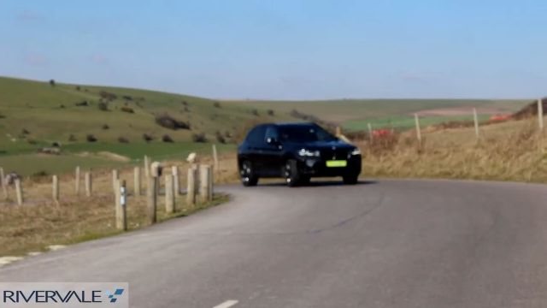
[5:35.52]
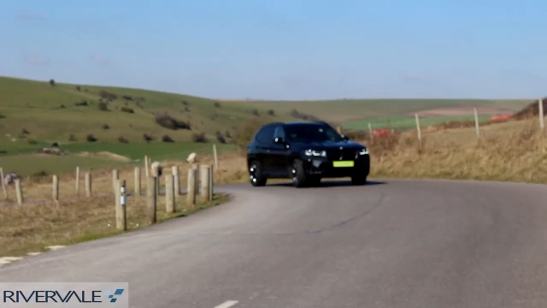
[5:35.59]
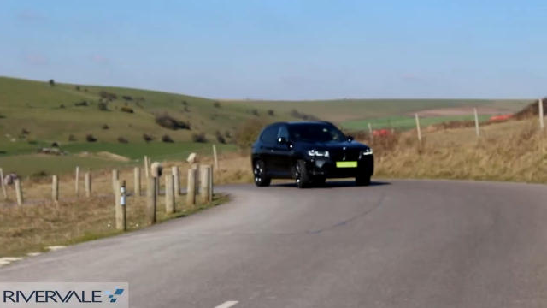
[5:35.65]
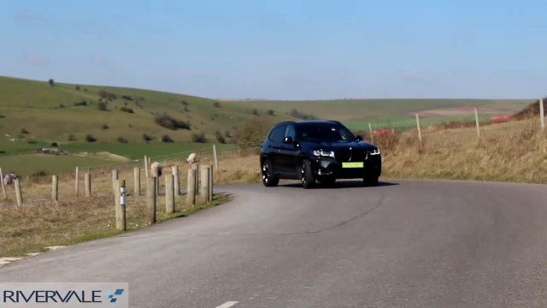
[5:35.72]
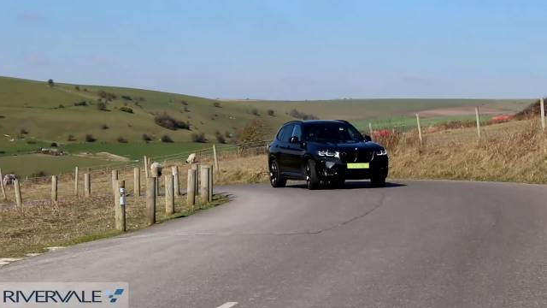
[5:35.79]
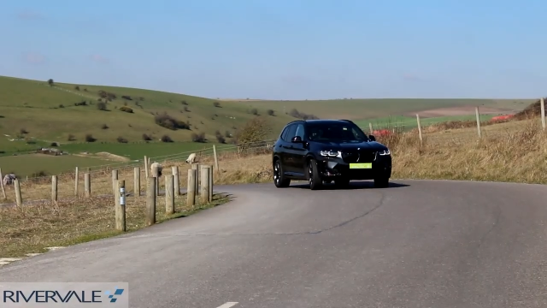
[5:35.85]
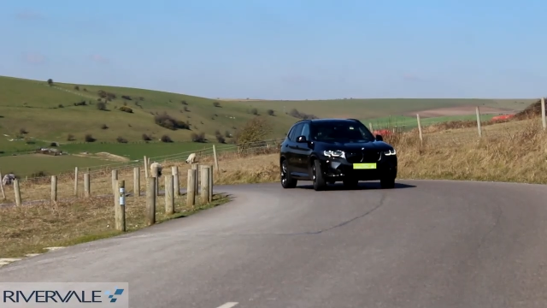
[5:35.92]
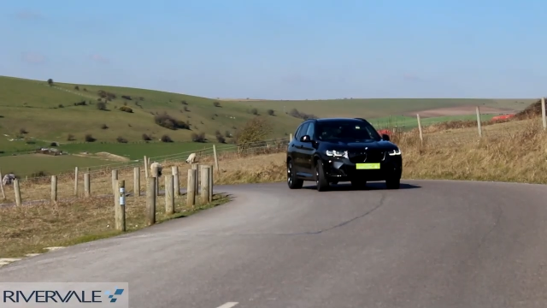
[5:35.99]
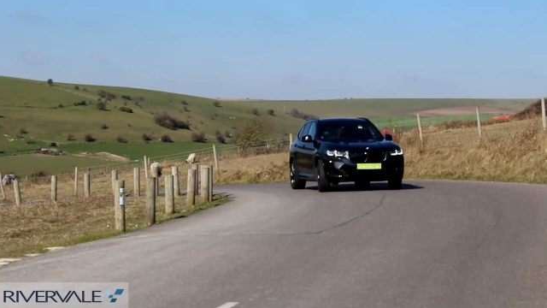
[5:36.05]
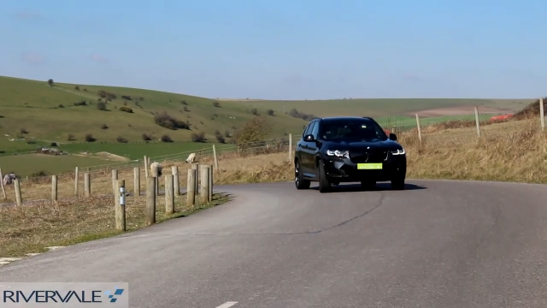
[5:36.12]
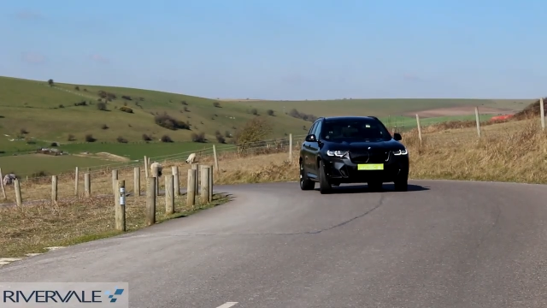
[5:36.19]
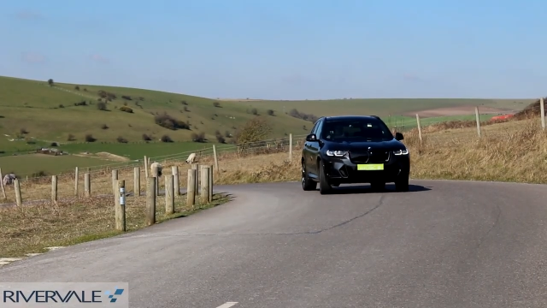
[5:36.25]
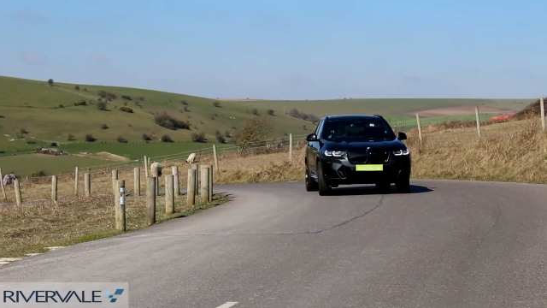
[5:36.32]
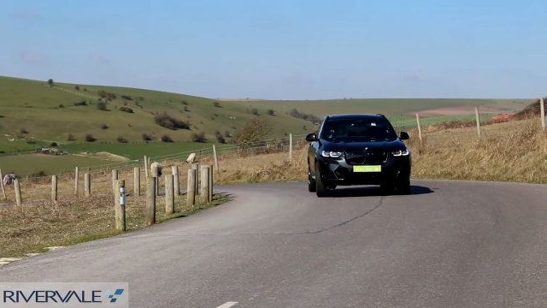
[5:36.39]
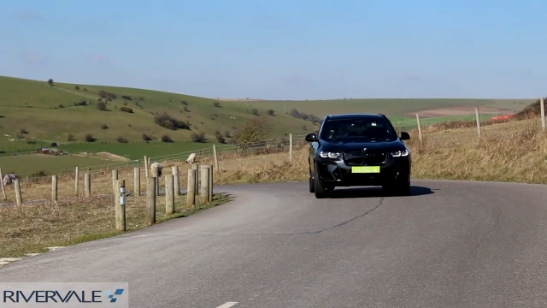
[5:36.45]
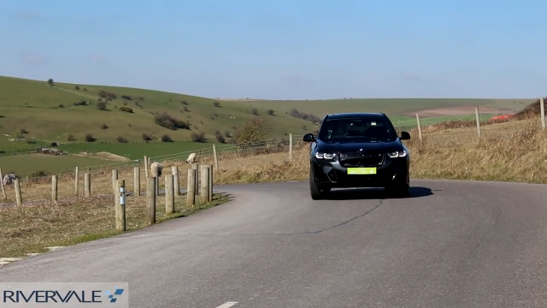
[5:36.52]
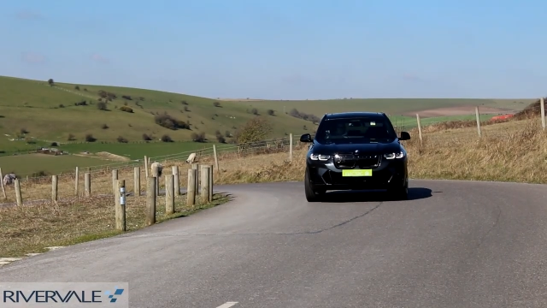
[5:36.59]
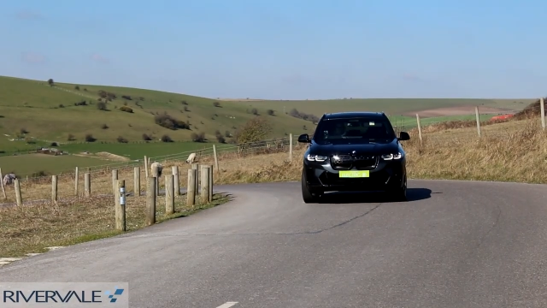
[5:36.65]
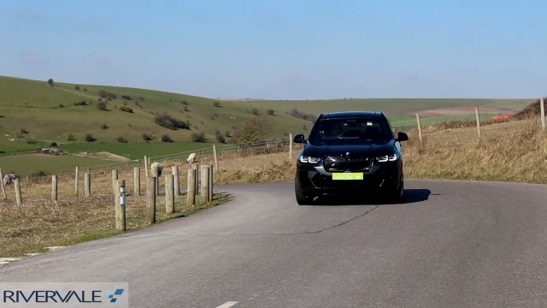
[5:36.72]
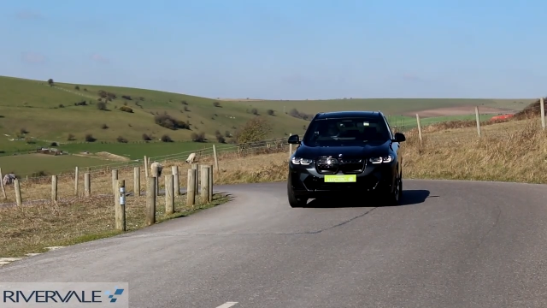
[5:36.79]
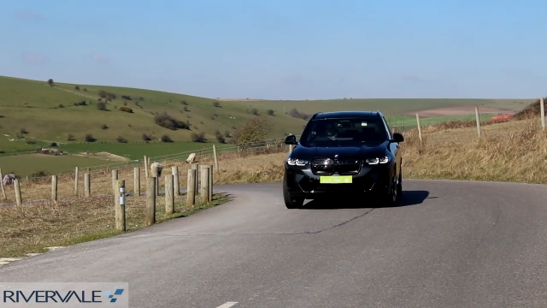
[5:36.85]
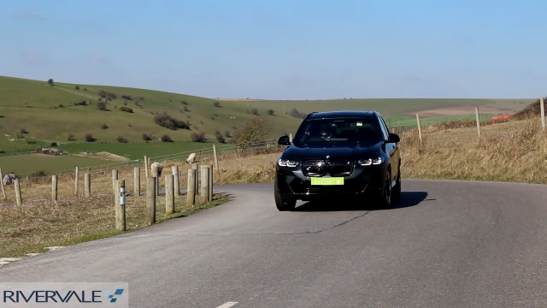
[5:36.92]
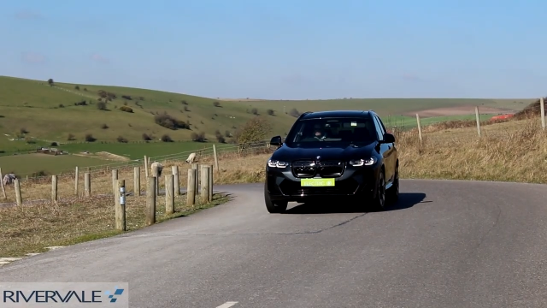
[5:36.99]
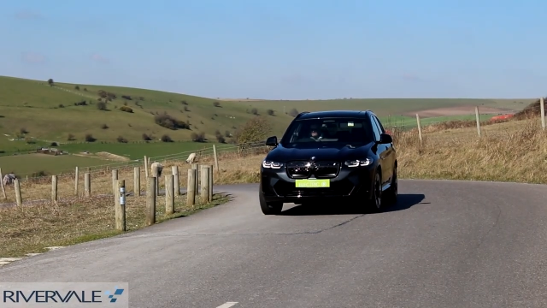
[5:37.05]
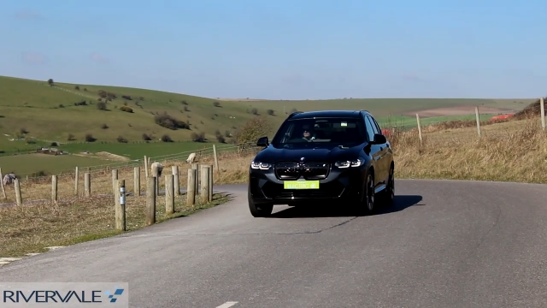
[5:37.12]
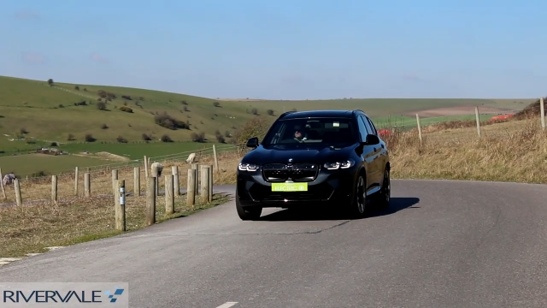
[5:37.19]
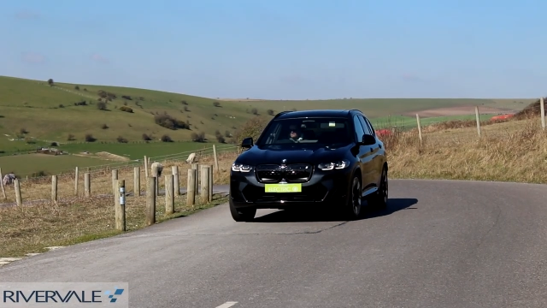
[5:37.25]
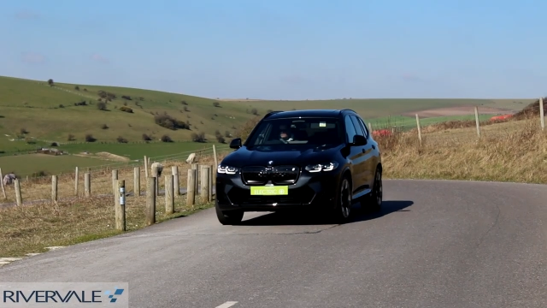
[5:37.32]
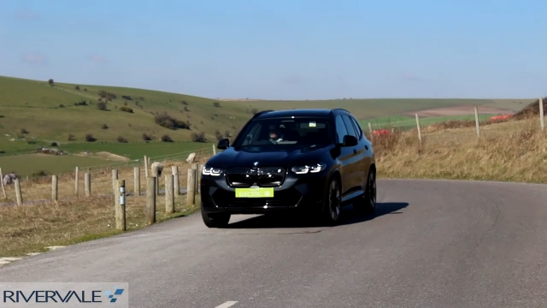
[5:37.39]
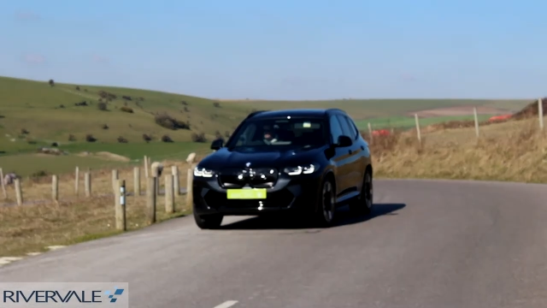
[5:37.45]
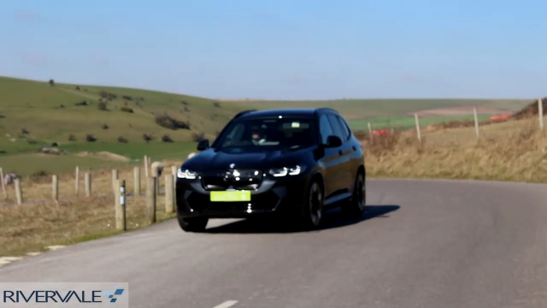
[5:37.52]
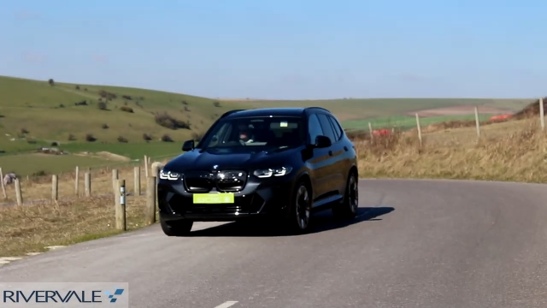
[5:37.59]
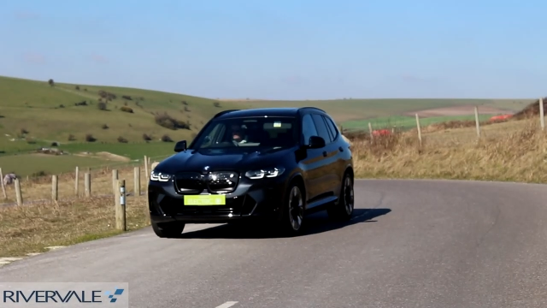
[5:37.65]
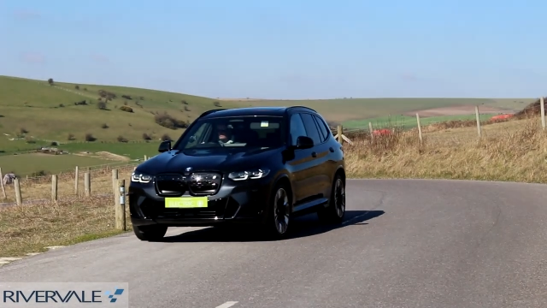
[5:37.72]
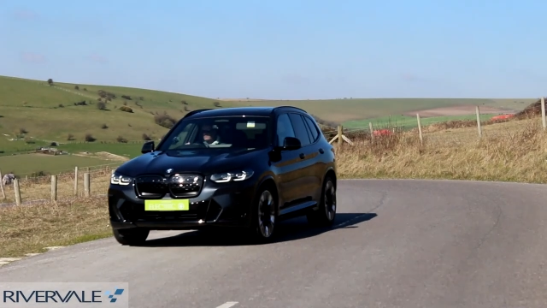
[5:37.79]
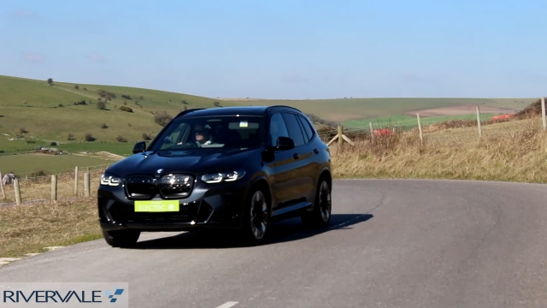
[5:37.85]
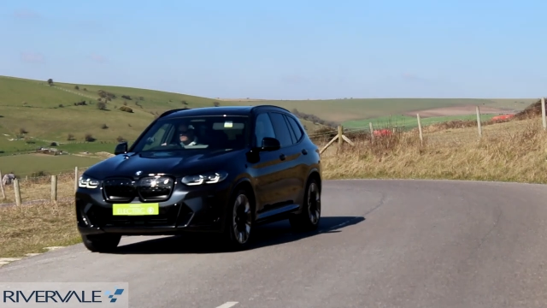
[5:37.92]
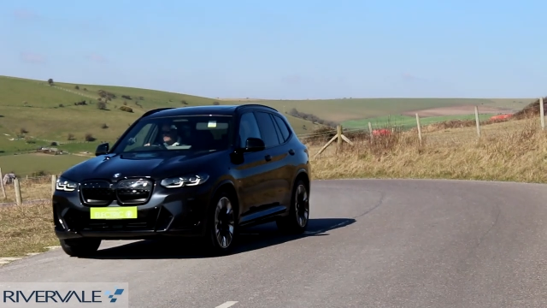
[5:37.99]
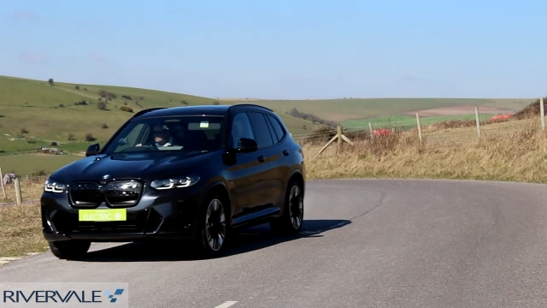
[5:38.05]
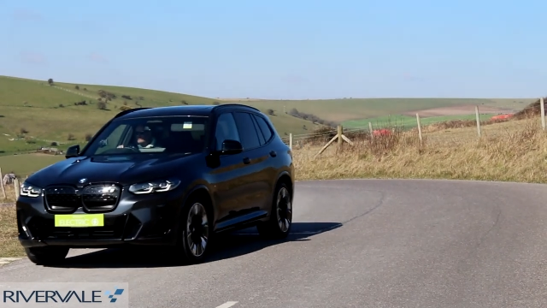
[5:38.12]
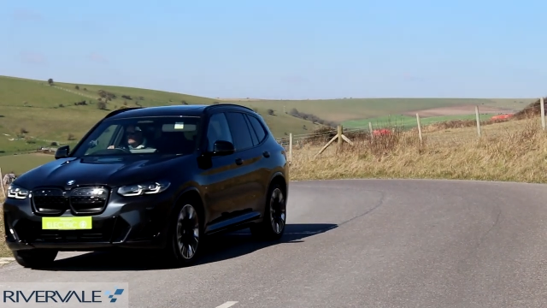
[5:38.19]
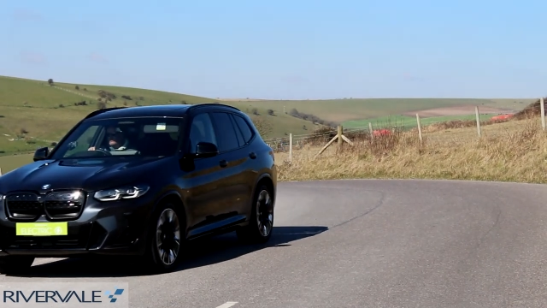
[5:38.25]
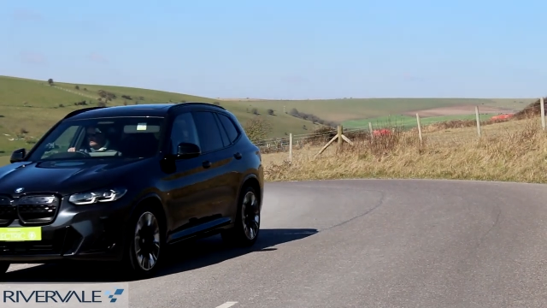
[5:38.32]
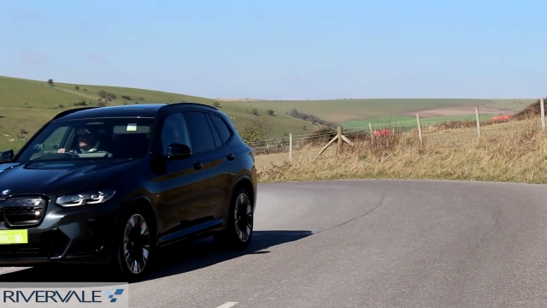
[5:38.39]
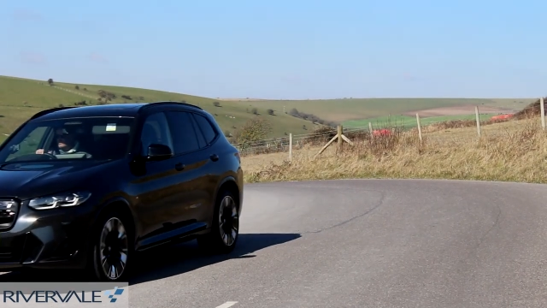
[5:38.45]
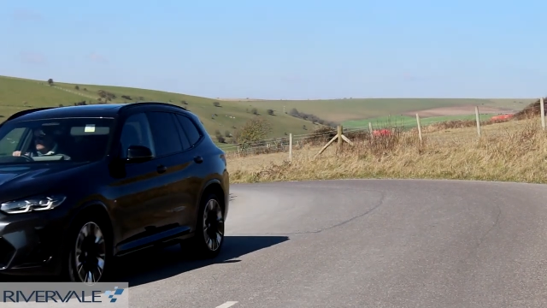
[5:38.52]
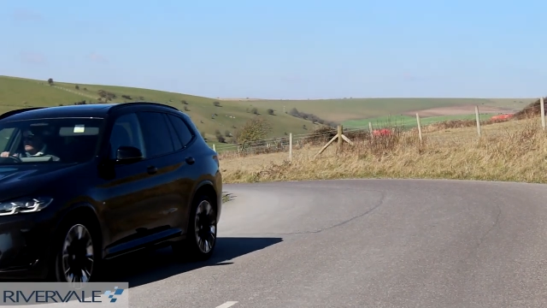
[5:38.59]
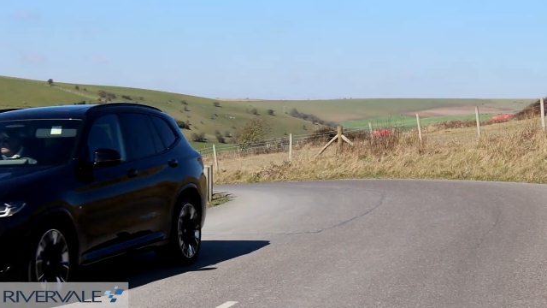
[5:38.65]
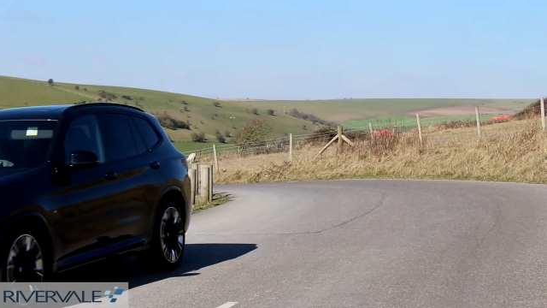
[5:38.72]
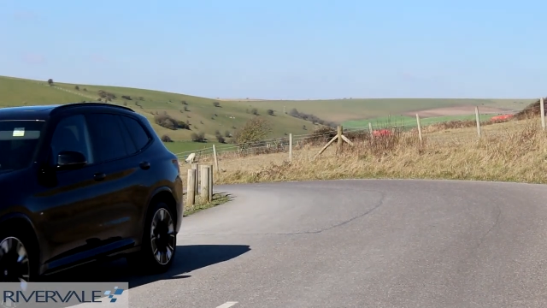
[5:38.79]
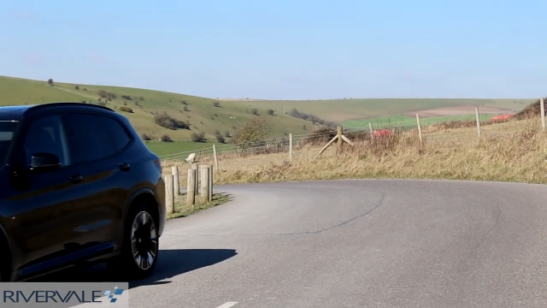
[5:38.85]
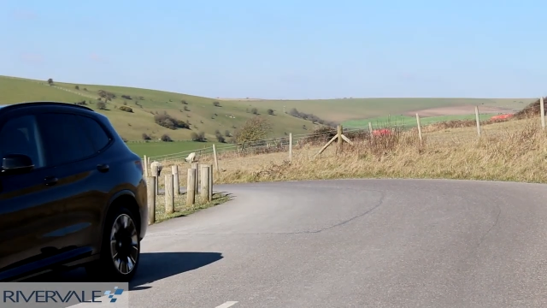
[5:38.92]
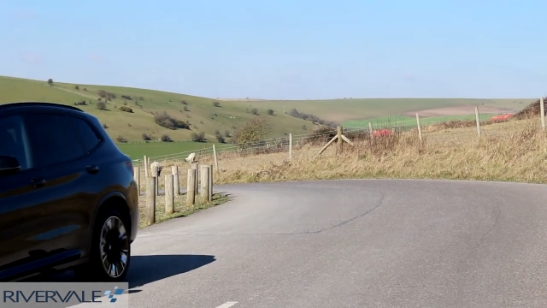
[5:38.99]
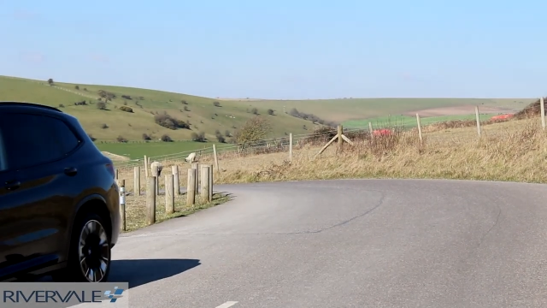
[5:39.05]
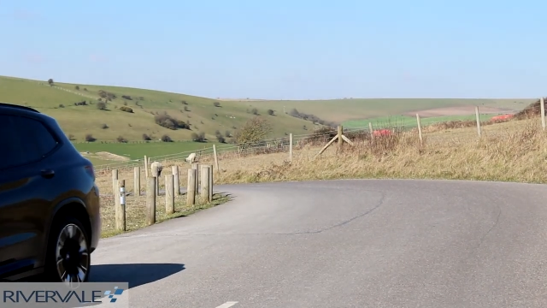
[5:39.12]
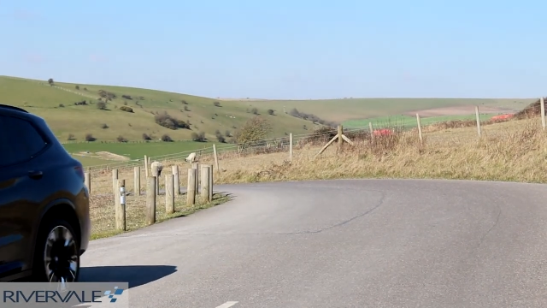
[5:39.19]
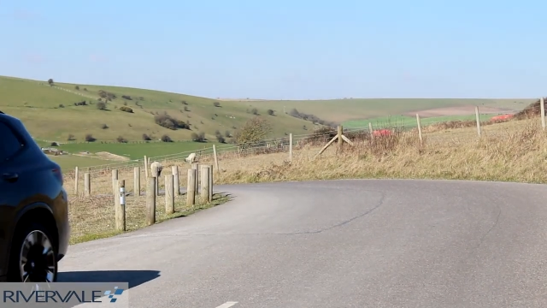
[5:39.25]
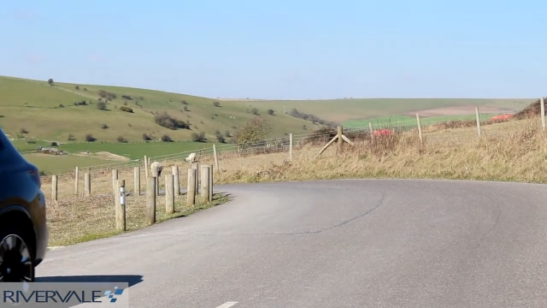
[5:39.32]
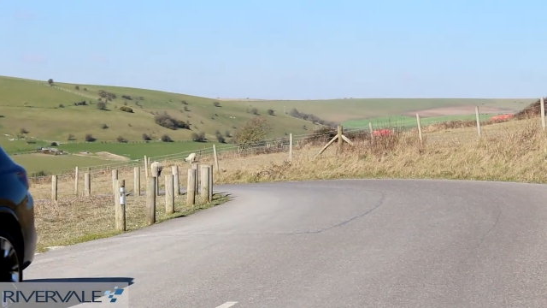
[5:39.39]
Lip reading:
(no speaker visible)